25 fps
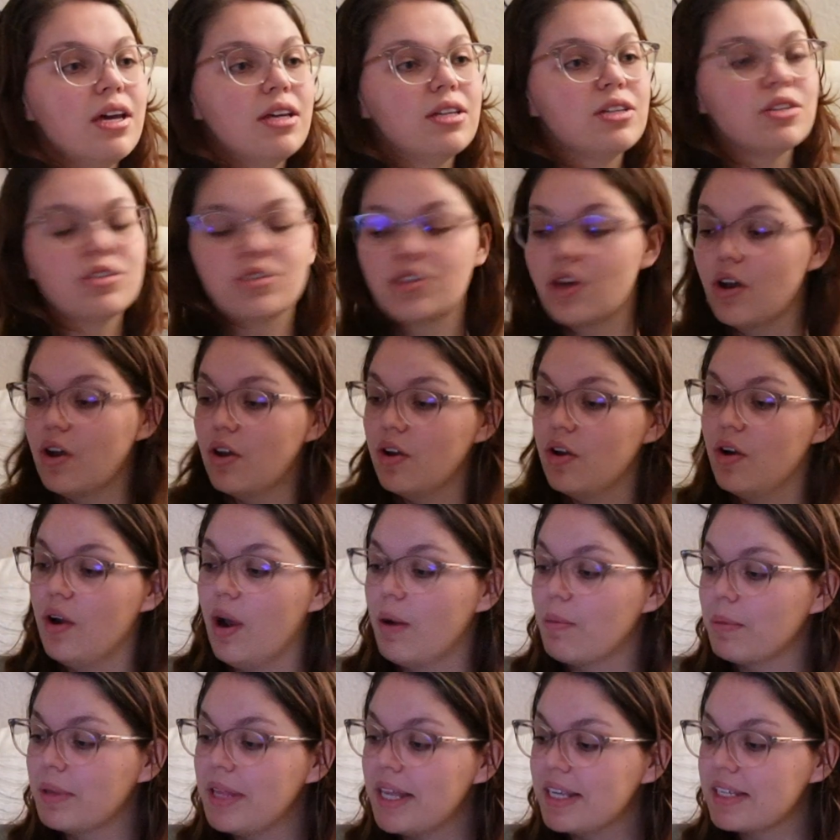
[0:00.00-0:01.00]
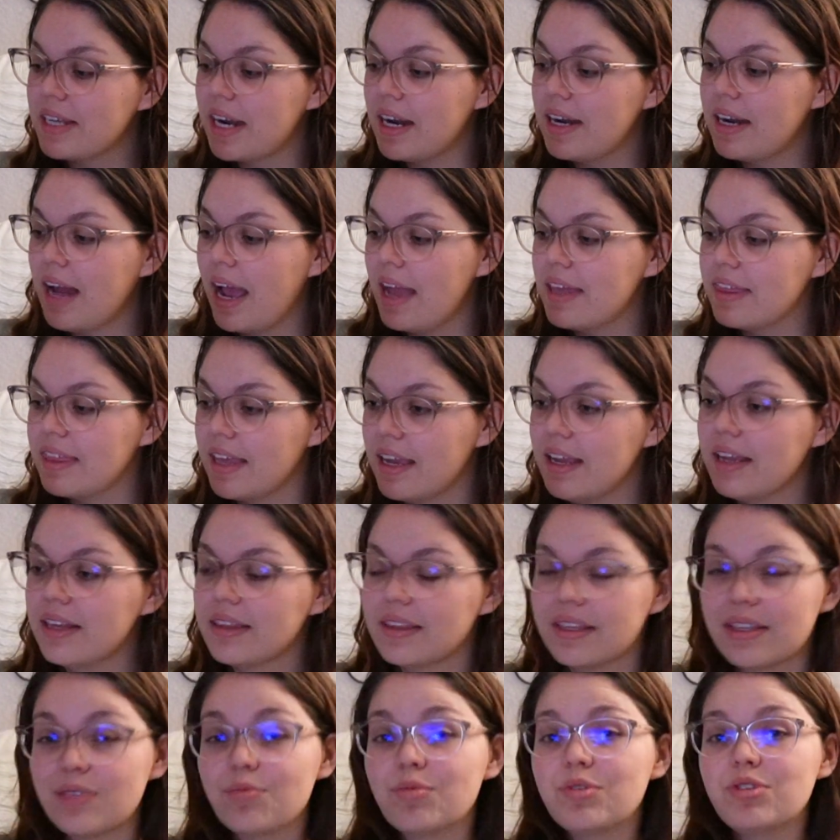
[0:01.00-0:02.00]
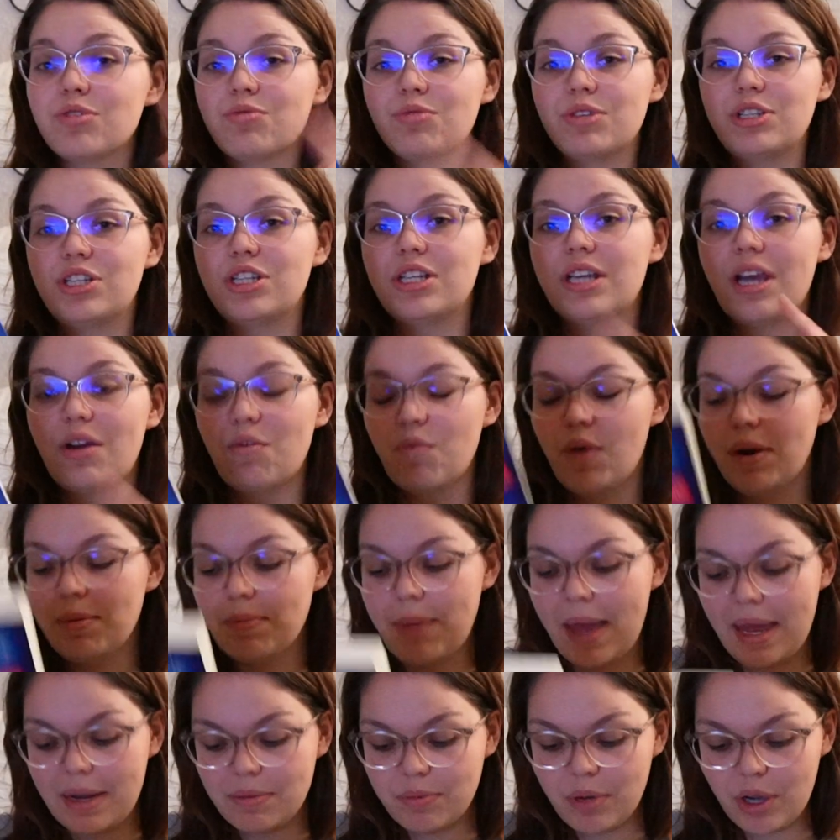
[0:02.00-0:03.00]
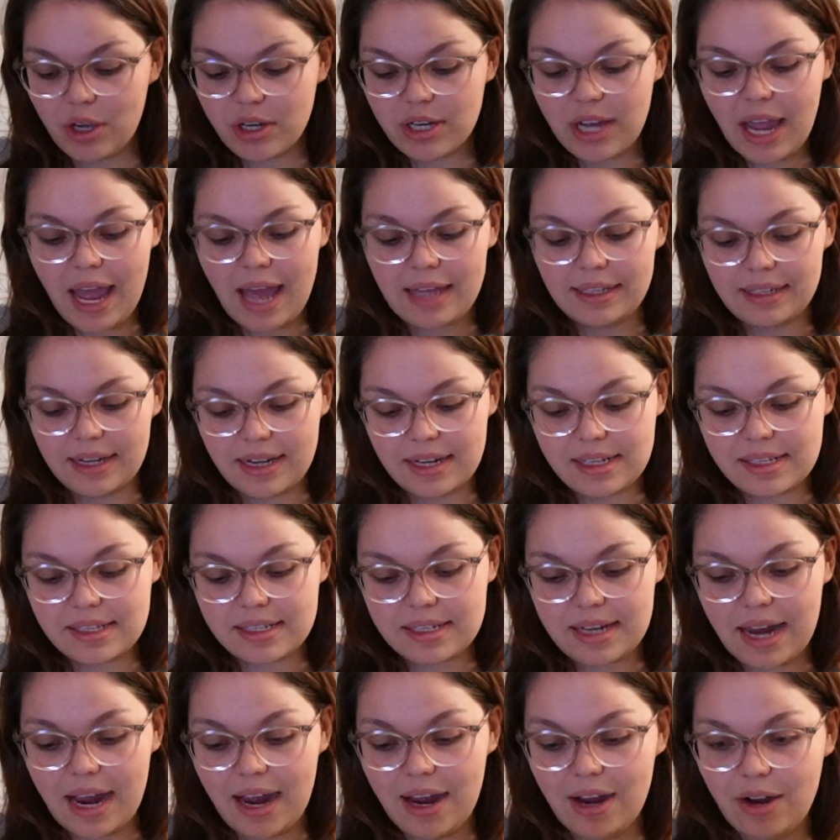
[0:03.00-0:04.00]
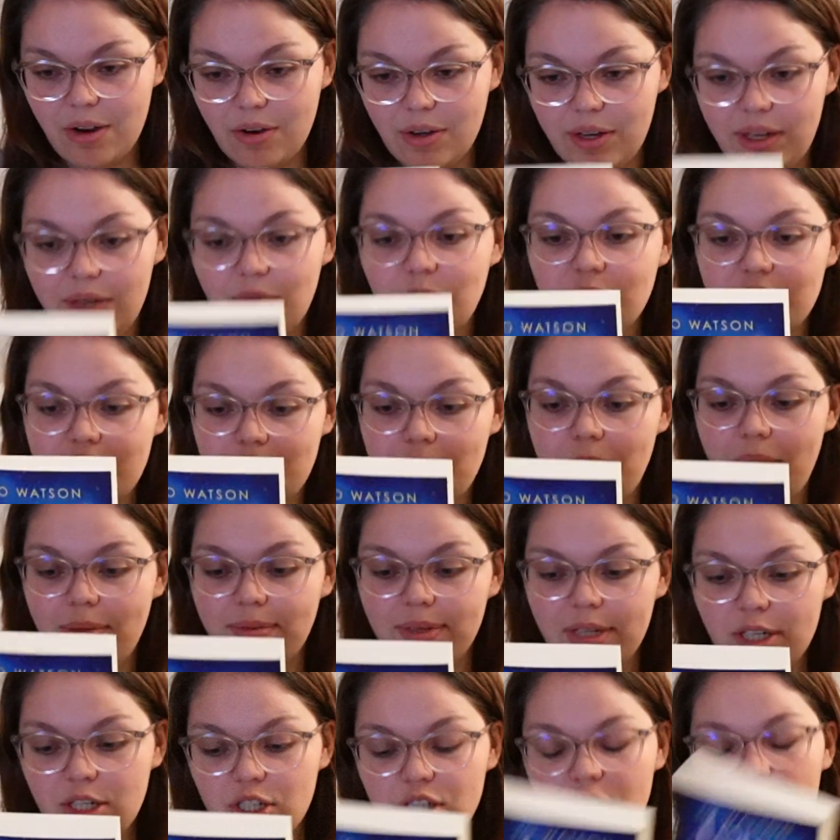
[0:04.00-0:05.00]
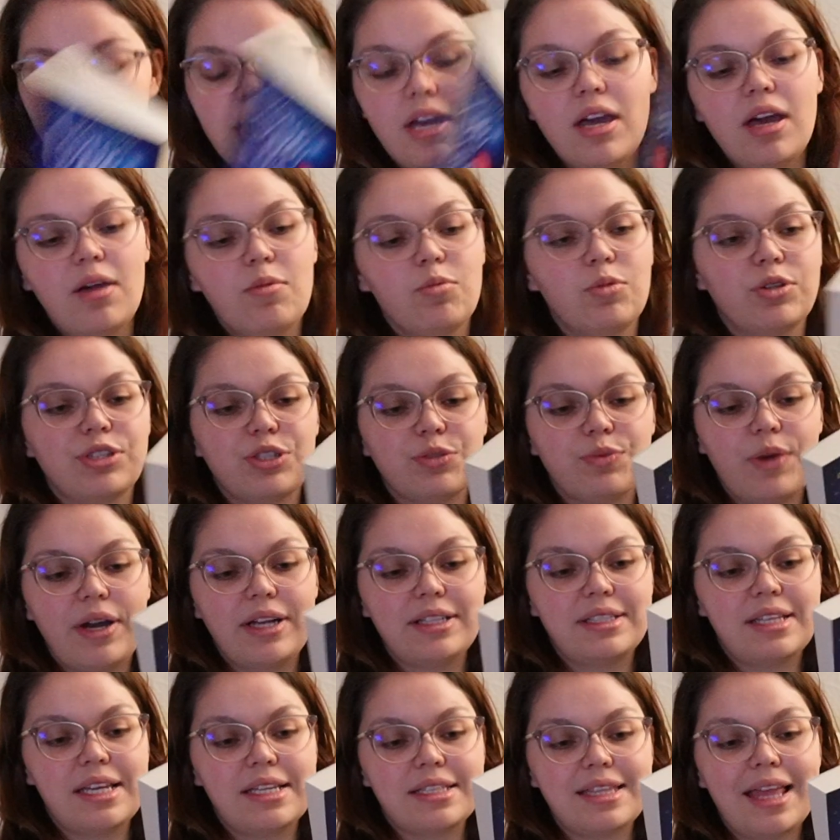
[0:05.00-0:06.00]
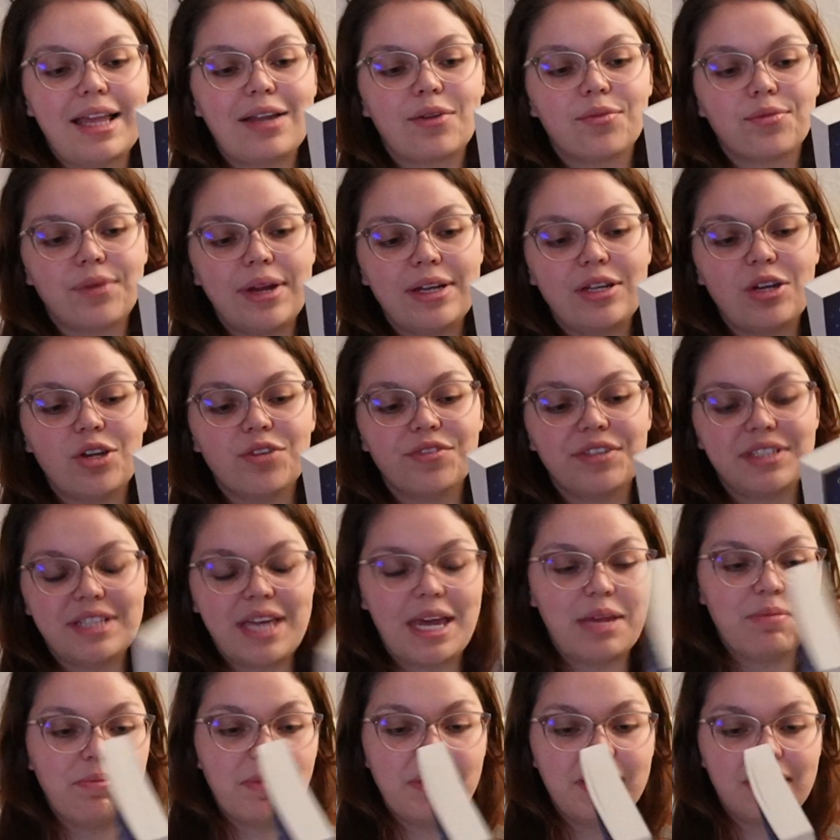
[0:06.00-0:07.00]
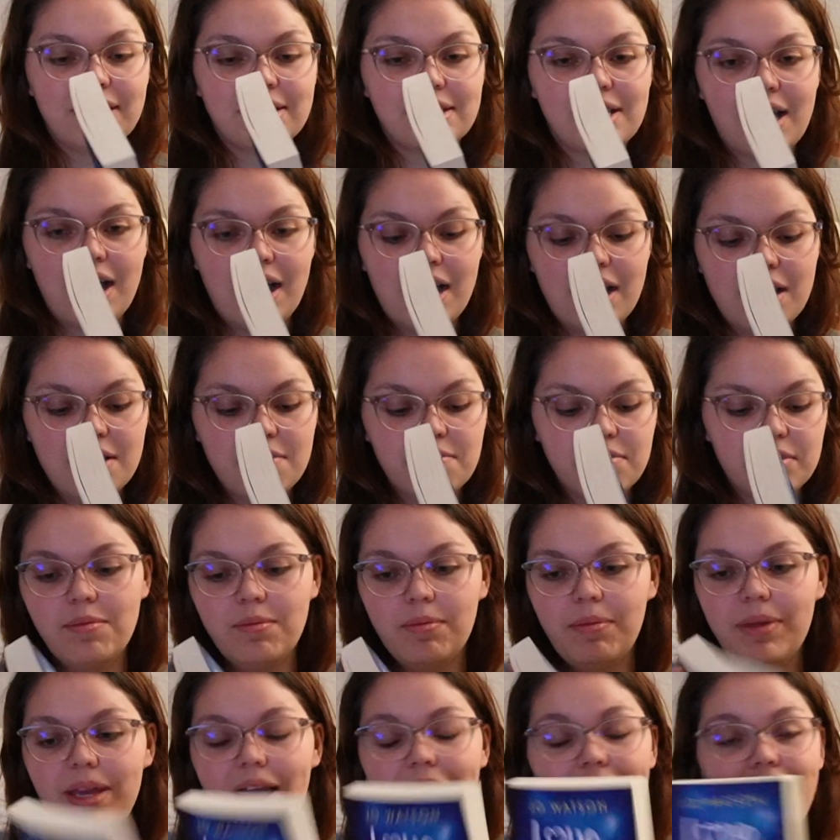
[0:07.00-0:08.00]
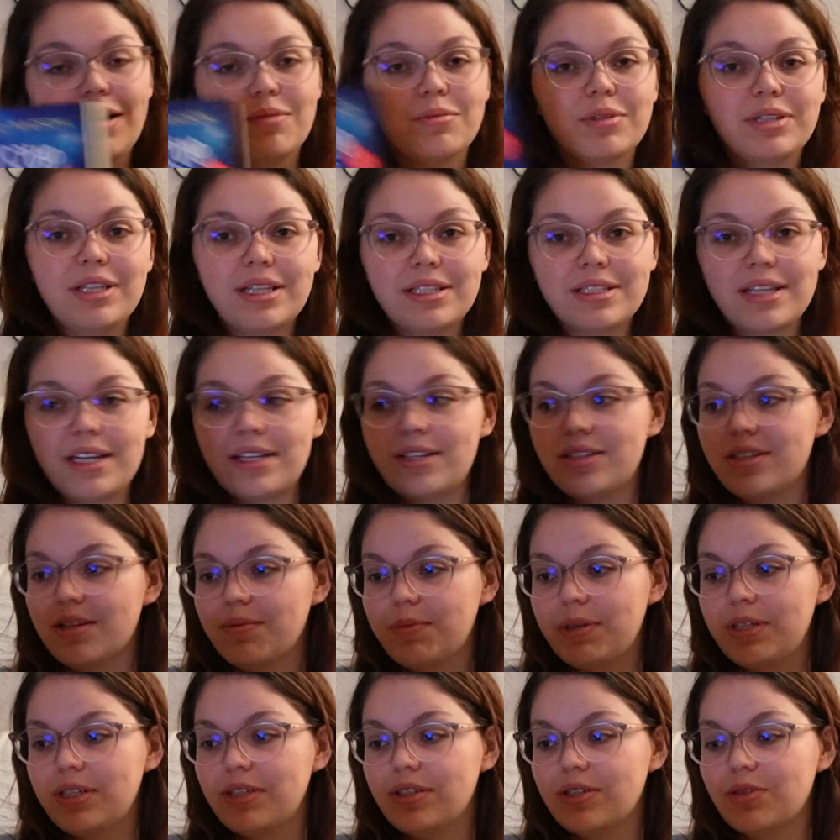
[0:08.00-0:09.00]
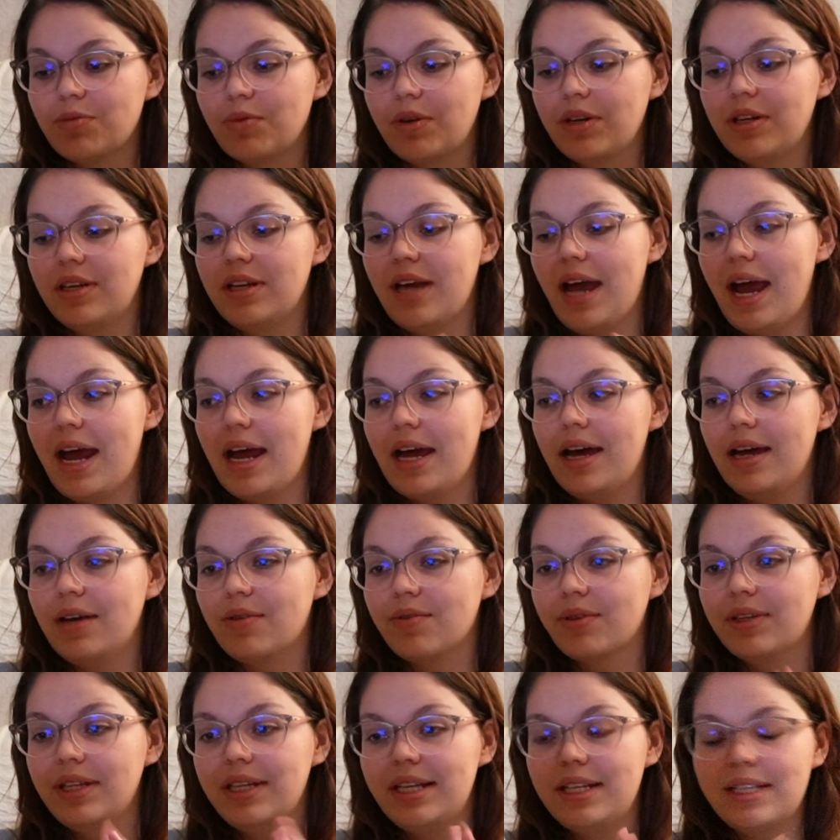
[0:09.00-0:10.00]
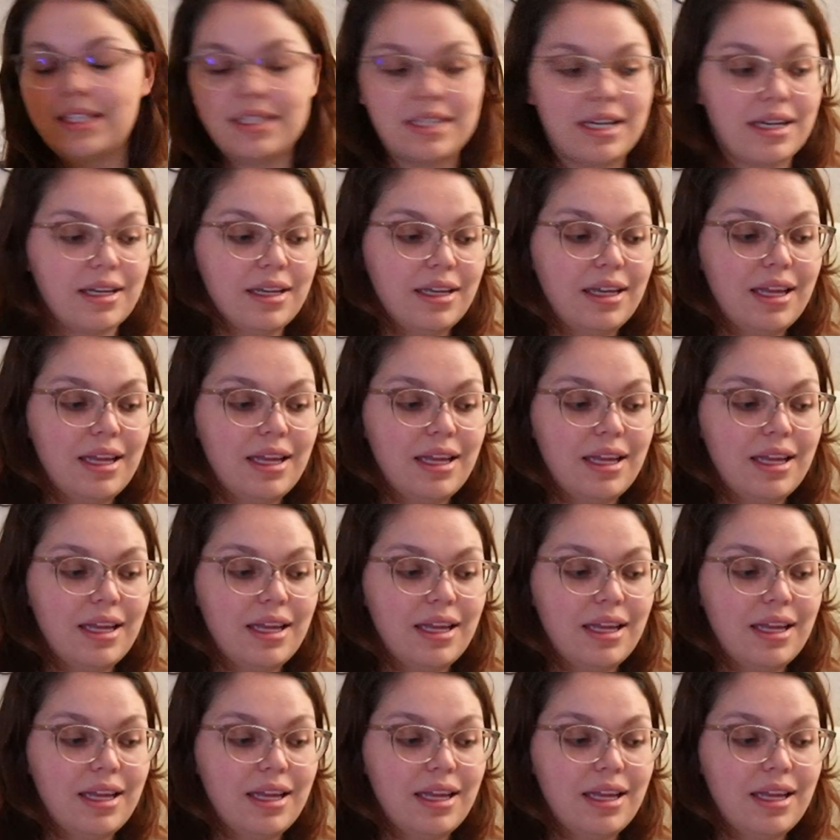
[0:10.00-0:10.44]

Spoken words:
So I'm really excited. I think this was originally a Wattpad book and it was then published, which is why it says like read over 10 million times. But yeah, I'm really excited to jump into this one and really get stuck